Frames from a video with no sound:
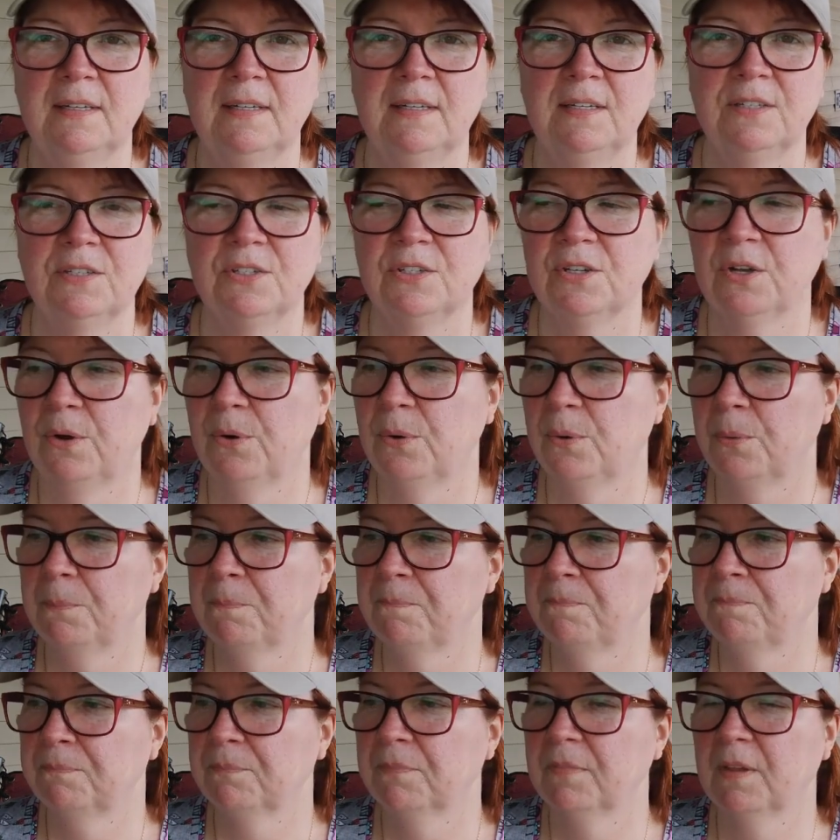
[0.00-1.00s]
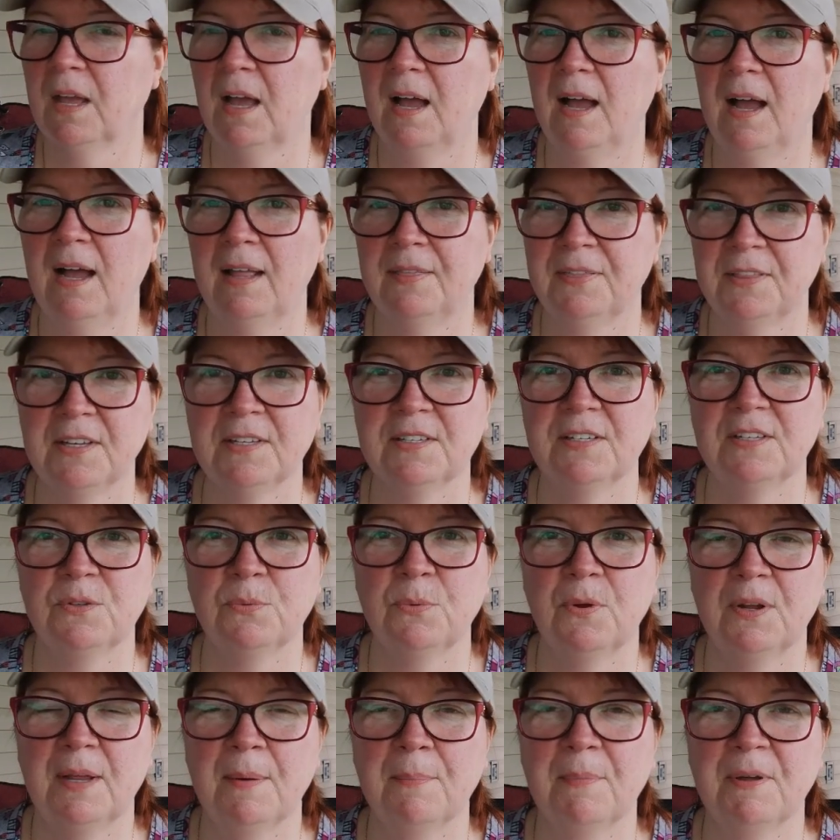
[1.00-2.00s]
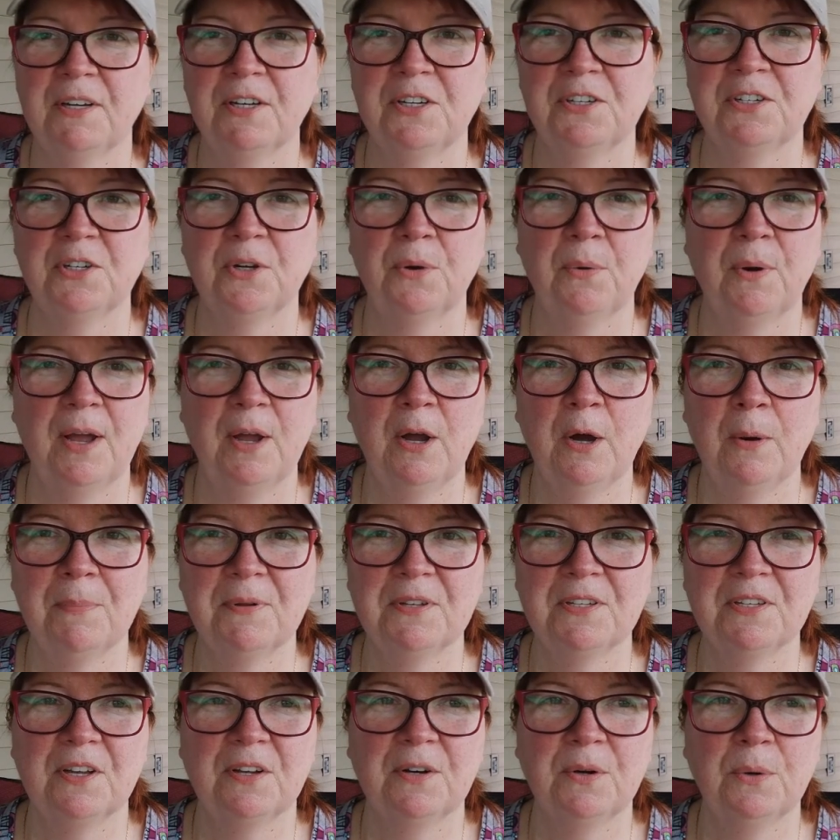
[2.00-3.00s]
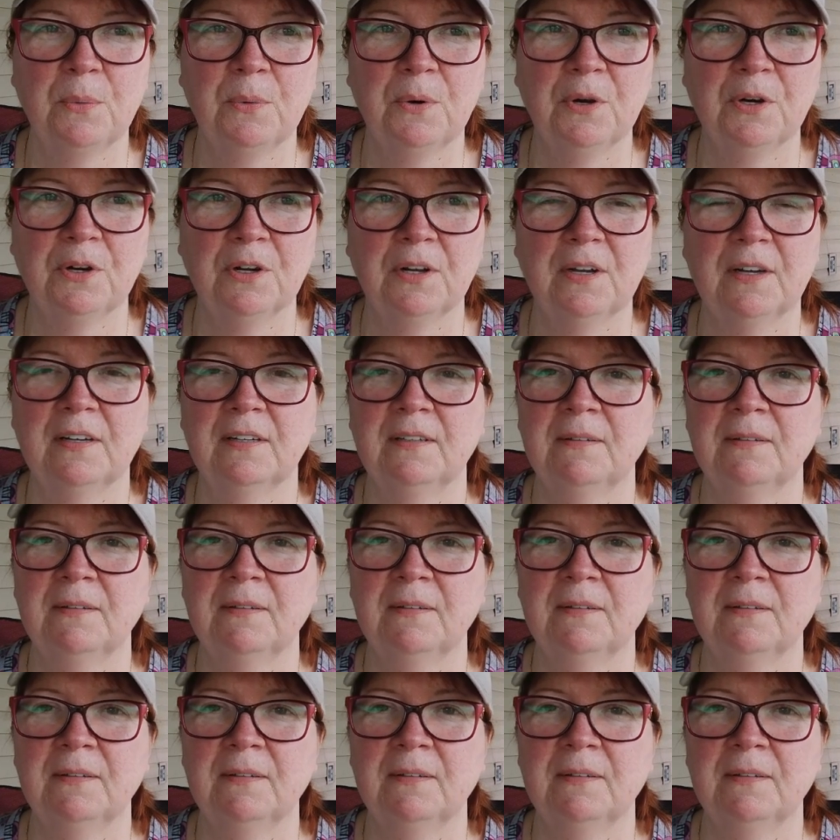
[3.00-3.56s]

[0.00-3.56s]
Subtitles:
So this is what I'm going to do. I hope it's going to work.